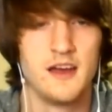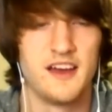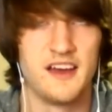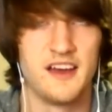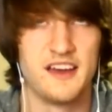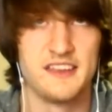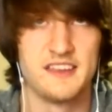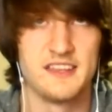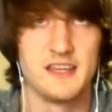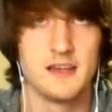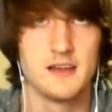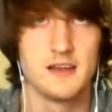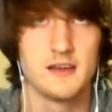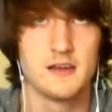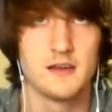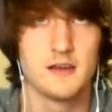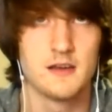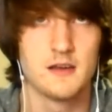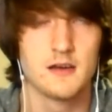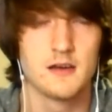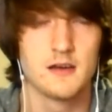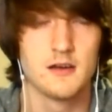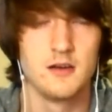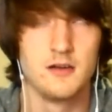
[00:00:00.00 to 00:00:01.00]
I think
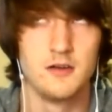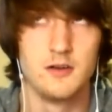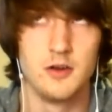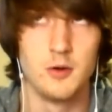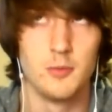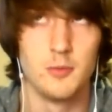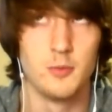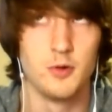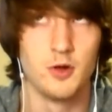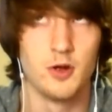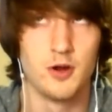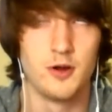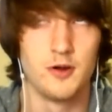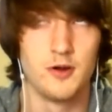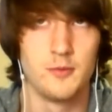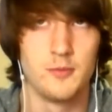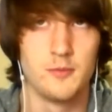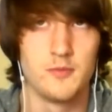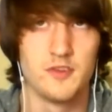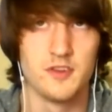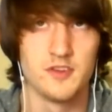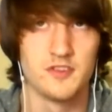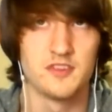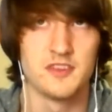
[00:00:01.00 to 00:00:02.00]
Noble
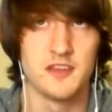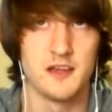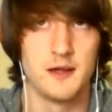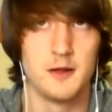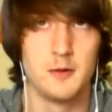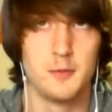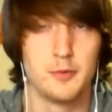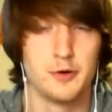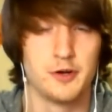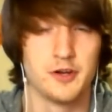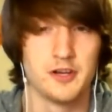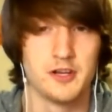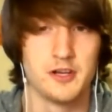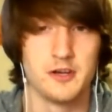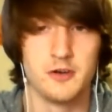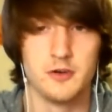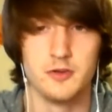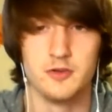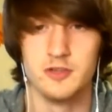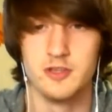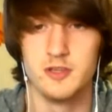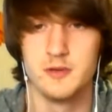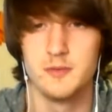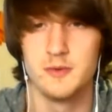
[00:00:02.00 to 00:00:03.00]
Arms Excalibur can
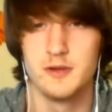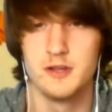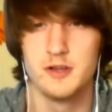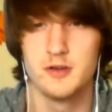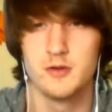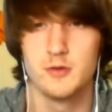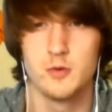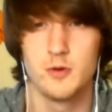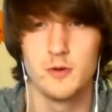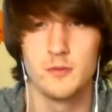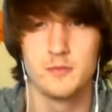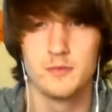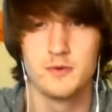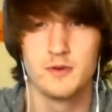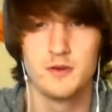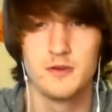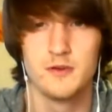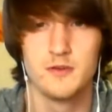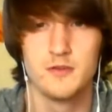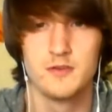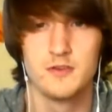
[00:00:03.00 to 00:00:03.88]
only be equipped